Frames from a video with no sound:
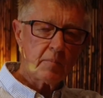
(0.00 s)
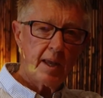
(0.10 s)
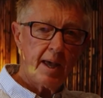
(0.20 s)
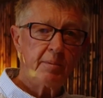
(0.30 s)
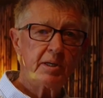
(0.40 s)

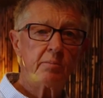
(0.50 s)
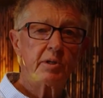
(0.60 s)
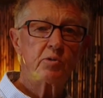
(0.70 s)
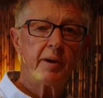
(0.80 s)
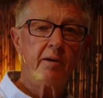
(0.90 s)
Habit number
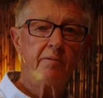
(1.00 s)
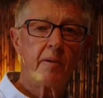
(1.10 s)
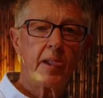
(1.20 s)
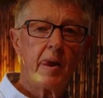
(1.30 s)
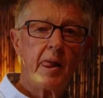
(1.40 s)
12,
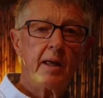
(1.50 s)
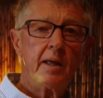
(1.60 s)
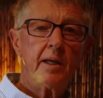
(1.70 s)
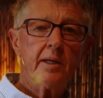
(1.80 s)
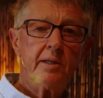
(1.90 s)

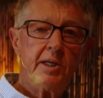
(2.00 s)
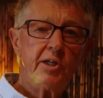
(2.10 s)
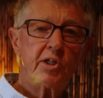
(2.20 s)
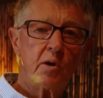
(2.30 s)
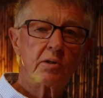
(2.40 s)

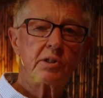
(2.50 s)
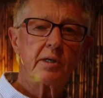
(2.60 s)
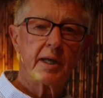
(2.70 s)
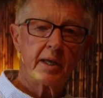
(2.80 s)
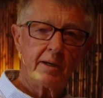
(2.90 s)
detox
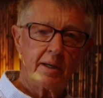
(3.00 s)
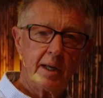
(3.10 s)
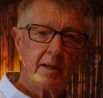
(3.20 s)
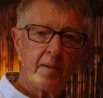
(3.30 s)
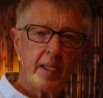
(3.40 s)
regularly.
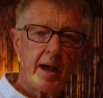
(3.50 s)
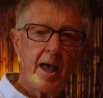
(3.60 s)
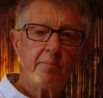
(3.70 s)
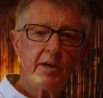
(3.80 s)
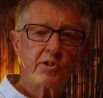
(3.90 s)
I
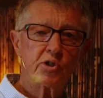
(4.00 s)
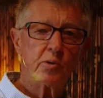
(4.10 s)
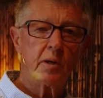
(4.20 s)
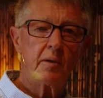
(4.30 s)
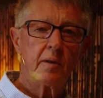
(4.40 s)
make
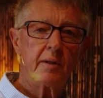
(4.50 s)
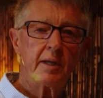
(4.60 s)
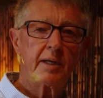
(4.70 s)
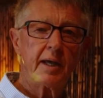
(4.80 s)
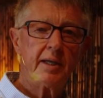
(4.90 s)
sure
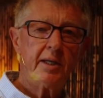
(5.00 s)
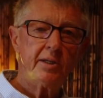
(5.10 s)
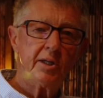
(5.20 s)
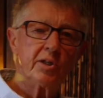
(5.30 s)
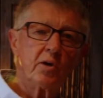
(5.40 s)
that I eat
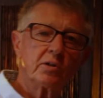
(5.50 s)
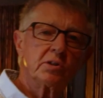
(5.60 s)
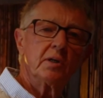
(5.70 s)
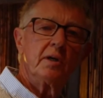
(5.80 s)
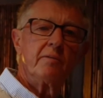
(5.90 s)
detox
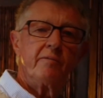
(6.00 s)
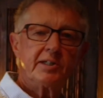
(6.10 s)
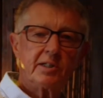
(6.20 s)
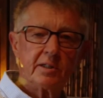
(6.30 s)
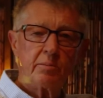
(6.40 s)

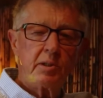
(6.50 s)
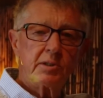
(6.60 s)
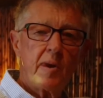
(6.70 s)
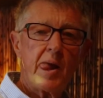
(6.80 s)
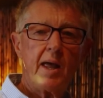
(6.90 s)
vegetables
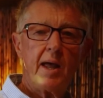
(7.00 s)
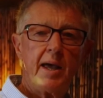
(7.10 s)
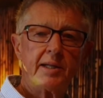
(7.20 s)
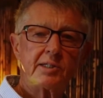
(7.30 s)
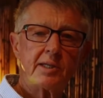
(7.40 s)

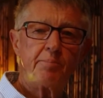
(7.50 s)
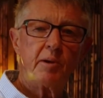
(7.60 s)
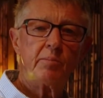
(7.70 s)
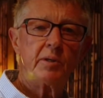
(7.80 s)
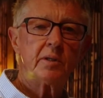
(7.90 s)
and
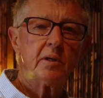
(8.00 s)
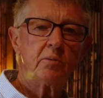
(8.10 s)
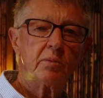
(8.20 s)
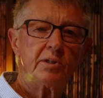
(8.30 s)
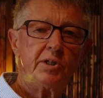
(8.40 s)
supplement
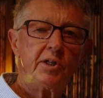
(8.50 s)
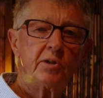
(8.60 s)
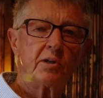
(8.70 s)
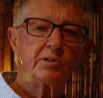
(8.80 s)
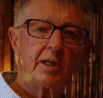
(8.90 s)
with
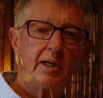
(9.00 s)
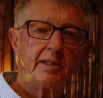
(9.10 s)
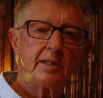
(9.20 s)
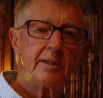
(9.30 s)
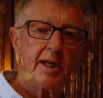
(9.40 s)

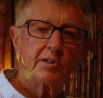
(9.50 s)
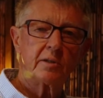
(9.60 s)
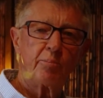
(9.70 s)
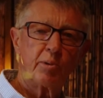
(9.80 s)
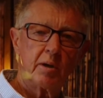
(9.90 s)
detox-related natural
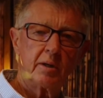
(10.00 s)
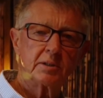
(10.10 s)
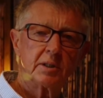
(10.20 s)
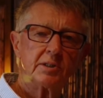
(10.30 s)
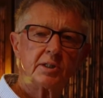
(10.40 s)

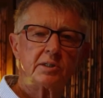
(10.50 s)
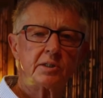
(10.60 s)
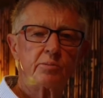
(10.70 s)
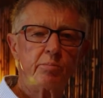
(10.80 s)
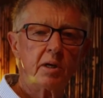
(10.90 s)
products such
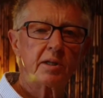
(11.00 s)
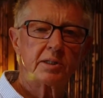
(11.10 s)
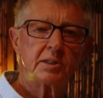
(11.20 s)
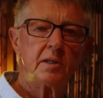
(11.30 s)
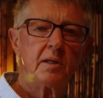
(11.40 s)
as milk
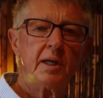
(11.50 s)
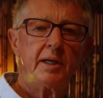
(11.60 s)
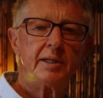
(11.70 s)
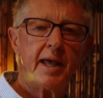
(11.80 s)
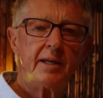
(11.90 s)
thistle,
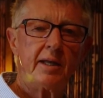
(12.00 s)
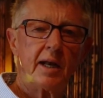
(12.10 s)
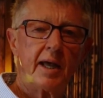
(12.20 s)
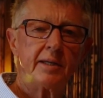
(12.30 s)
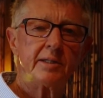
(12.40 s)

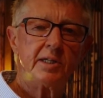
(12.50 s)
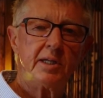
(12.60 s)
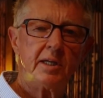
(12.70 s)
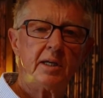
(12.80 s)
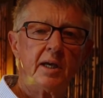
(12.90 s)
dandelion
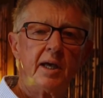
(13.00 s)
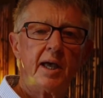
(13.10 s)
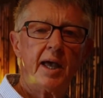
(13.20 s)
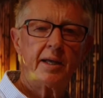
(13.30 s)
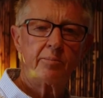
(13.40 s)
tea,
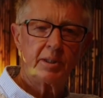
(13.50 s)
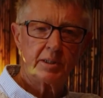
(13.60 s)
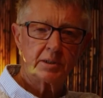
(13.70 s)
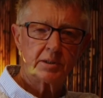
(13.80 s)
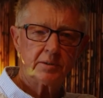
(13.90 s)
and bitters.